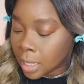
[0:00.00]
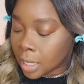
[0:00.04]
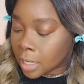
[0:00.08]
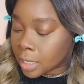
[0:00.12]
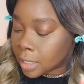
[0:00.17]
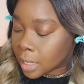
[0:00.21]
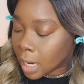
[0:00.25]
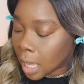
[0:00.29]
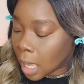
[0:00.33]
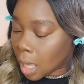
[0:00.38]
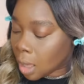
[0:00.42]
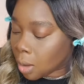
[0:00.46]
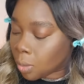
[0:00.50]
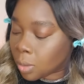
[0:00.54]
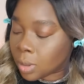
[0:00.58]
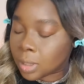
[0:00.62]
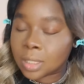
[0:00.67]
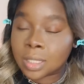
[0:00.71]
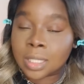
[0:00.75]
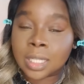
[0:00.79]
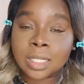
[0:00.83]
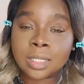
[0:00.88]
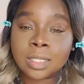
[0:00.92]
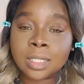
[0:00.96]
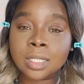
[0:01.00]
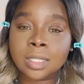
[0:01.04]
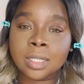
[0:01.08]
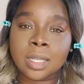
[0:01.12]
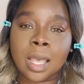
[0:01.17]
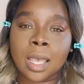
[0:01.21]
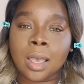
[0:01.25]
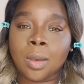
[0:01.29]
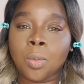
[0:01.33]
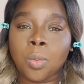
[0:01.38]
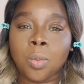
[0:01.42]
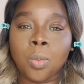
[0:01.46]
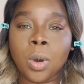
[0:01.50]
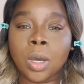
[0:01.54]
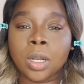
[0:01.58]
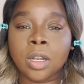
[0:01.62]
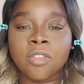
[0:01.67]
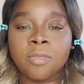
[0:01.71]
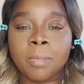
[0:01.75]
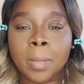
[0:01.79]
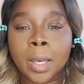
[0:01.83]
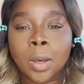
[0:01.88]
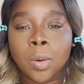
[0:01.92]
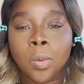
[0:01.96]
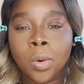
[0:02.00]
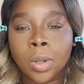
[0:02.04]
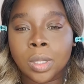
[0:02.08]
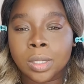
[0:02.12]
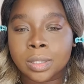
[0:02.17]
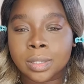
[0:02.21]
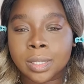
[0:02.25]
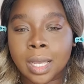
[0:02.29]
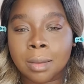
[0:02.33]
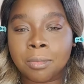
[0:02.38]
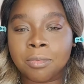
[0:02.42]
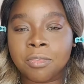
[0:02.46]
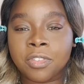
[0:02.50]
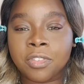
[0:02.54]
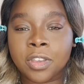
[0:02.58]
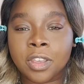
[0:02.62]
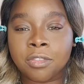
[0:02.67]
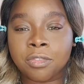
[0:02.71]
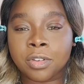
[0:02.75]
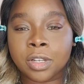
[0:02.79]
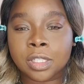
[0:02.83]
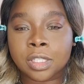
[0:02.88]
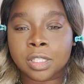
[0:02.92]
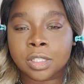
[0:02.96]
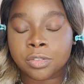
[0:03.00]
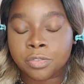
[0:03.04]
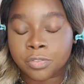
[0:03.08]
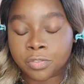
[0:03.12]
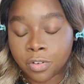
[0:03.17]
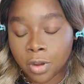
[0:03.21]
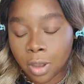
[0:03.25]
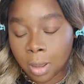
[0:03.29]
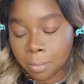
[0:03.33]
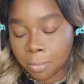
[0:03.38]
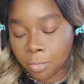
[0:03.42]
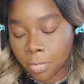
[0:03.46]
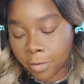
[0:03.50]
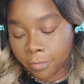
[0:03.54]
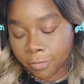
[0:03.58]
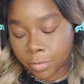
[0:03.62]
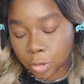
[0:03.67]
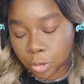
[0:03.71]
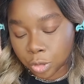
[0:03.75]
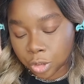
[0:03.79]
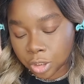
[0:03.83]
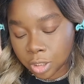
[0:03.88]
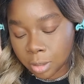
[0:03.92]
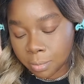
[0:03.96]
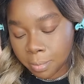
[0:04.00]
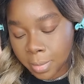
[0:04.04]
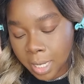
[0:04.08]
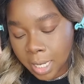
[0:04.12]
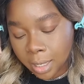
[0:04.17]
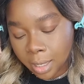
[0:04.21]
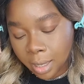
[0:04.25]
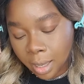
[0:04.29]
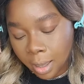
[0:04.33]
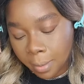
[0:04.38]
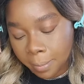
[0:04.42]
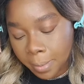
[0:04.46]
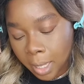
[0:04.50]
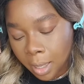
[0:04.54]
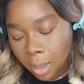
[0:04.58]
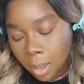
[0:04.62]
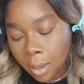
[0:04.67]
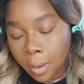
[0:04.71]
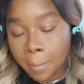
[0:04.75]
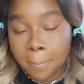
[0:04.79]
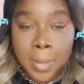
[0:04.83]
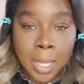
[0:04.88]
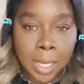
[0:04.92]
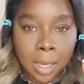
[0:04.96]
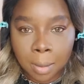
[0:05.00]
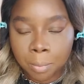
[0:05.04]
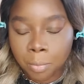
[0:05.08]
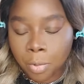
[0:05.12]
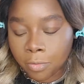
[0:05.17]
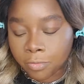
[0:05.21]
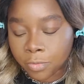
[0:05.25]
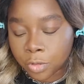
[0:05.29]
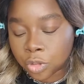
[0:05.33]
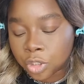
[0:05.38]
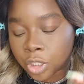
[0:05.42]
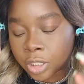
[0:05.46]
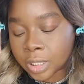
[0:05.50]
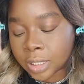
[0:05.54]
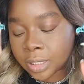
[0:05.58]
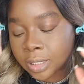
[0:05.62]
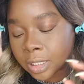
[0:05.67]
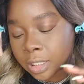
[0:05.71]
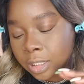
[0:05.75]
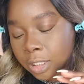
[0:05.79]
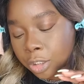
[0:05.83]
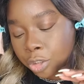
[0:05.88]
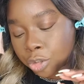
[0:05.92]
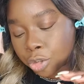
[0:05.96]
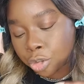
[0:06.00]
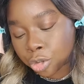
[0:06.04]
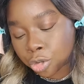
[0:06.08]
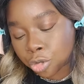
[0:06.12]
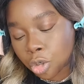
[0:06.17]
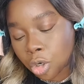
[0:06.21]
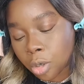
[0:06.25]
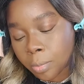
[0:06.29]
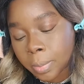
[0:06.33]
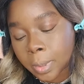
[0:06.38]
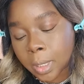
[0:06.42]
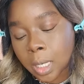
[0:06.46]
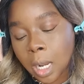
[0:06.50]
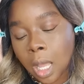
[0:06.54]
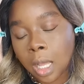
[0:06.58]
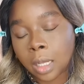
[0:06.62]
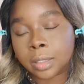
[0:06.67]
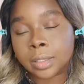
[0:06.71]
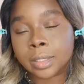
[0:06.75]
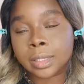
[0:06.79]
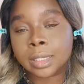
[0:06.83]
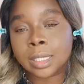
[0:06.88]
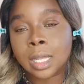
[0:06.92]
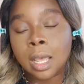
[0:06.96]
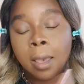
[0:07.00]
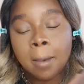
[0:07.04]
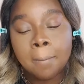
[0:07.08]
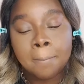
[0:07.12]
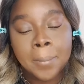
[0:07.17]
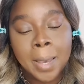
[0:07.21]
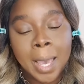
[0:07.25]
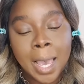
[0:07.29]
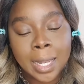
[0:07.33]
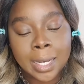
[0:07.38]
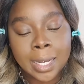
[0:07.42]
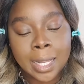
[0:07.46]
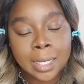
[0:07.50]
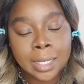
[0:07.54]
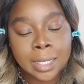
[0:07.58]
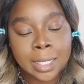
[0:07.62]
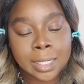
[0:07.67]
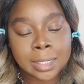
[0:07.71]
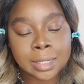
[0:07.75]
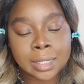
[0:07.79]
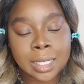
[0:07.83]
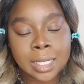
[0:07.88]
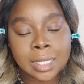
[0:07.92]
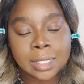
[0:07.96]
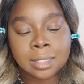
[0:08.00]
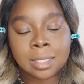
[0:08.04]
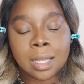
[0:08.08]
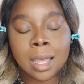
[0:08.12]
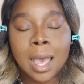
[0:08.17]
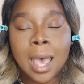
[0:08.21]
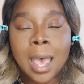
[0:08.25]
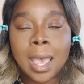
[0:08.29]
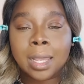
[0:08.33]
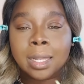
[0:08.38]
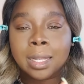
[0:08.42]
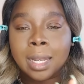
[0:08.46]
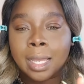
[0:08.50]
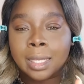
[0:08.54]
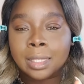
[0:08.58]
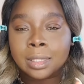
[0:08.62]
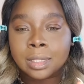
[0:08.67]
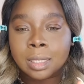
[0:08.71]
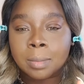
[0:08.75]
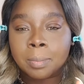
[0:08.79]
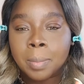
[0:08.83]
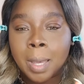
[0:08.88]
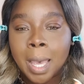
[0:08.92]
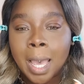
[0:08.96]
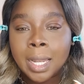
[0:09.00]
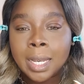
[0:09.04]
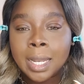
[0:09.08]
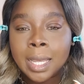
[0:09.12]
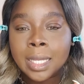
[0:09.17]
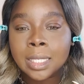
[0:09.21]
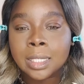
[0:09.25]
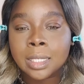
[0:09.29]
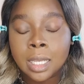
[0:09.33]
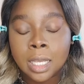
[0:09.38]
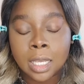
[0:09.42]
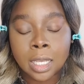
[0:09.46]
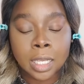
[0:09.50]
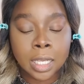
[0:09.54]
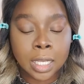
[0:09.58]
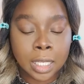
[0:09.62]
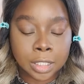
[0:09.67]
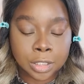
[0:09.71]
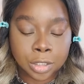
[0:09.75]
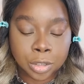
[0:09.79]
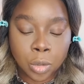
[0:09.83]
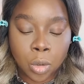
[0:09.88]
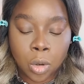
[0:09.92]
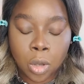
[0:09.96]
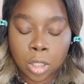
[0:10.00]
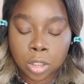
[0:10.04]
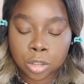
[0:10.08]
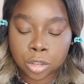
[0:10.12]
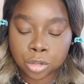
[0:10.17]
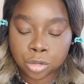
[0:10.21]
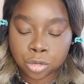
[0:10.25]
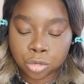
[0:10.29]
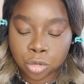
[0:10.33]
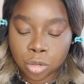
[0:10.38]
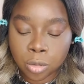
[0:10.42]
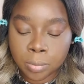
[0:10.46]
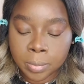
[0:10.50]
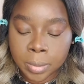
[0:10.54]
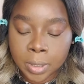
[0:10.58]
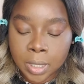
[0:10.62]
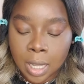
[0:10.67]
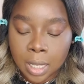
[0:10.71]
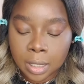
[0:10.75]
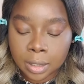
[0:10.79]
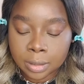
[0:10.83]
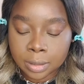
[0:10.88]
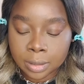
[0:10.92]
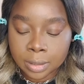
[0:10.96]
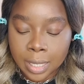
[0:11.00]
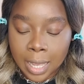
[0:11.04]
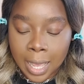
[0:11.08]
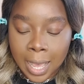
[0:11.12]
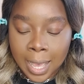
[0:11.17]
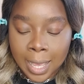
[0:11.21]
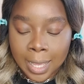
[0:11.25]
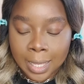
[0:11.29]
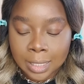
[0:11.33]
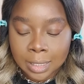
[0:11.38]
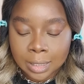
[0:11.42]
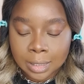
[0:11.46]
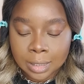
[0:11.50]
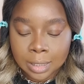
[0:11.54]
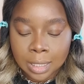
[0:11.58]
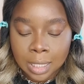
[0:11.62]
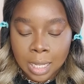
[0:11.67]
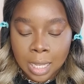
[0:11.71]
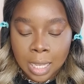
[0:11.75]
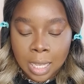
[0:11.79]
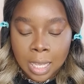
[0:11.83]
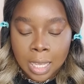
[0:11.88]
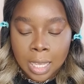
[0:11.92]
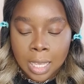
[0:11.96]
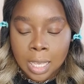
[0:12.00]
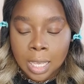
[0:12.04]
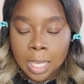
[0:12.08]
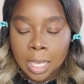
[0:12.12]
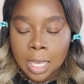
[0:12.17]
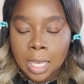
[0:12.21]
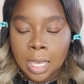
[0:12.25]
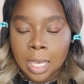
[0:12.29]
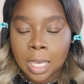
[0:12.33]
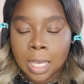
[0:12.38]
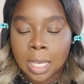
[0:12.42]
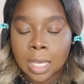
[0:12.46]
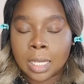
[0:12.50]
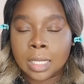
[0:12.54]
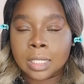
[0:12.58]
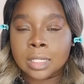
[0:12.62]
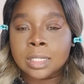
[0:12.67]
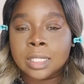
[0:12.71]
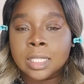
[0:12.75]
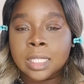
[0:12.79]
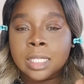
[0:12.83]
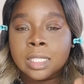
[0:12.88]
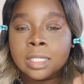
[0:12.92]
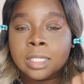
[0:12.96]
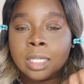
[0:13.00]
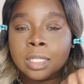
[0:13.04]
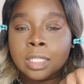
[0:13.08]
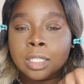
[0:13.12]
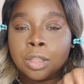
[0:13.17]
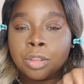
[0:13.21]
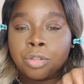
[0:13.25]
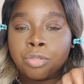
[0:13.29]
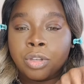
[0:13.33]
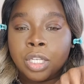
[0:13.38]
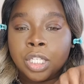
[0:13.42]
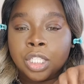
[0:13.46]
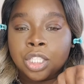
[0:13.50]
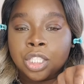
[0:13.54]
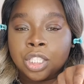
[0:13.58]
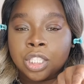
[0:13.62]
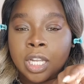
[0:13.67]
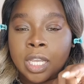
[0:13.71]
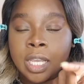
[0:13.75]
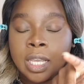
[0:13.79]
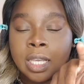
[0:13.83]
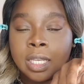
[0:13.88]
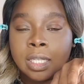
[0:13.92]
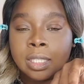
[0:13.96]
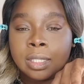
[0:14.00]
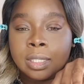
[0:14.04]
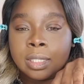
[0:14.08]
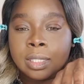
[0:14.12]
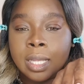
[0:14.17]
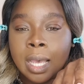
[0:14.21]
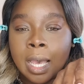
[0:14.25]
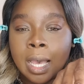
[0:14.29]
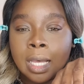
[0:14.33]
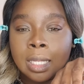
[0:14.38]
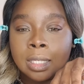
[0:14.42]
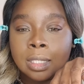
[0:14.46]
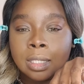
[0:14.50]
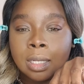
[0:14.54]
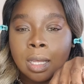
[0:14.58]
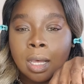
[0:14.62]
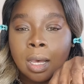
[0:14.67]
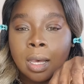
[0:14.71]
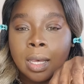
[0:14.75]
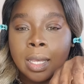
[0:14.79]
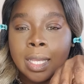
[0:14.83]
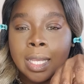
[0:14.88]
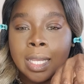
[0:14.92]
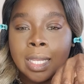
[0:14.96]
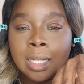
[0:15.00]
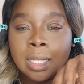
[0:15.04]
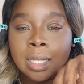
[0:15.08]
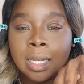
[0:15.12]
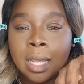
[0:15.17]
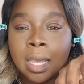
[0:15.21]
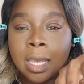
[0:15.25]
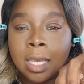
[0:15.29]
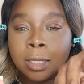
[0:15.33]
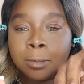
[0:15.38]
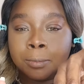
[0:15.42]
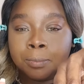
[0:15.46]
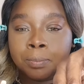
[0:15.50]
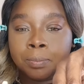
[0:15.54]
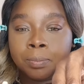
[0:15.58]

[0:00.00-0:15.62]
Now, this is like one of my all-time favorites from Revolution Makeup Revolution. This is the Strobe Luxe palette. It is a highlighter palette. It's called Strobe Luxe, and these are the 3 shades that are in there.